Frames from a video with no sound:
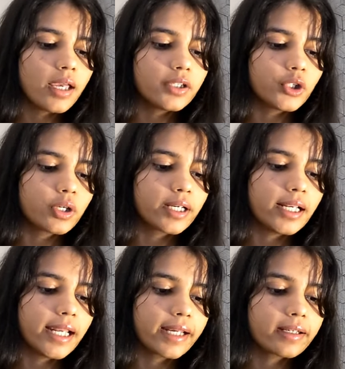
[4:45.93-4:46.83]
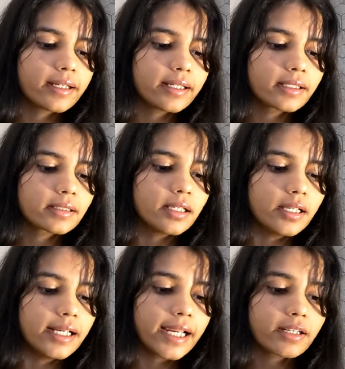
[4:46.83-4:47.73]
your electric
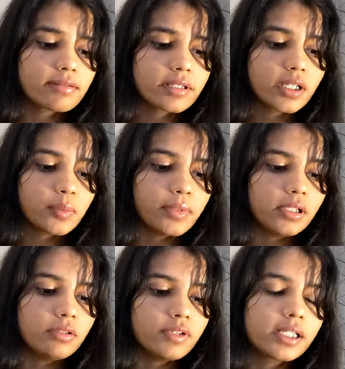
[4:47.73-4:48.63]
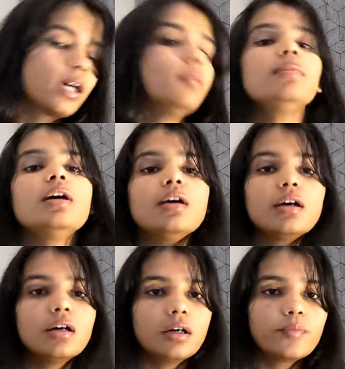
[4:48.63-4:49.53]
uh, electricity bill will come
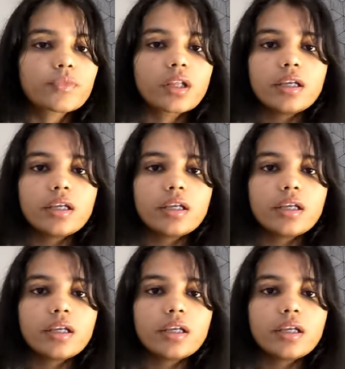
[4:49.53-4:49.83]
um,